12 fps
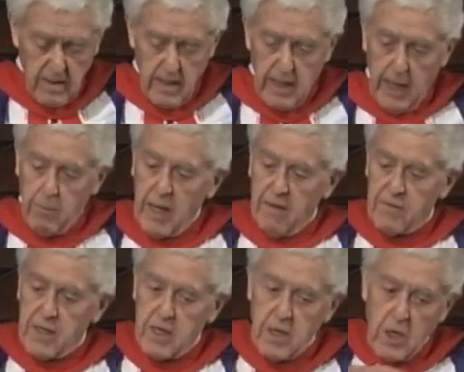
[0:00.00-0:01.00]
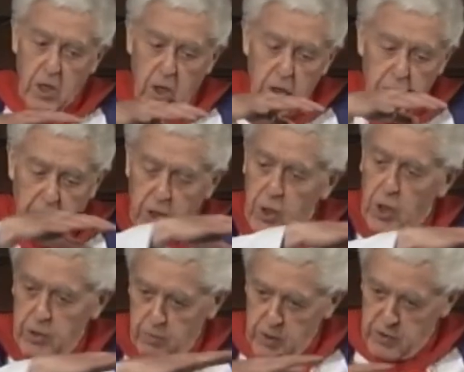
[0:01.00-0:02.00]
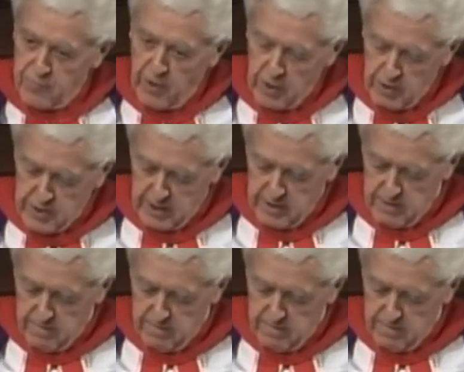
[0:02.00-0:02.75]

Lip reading: and we have the hurt which follows it.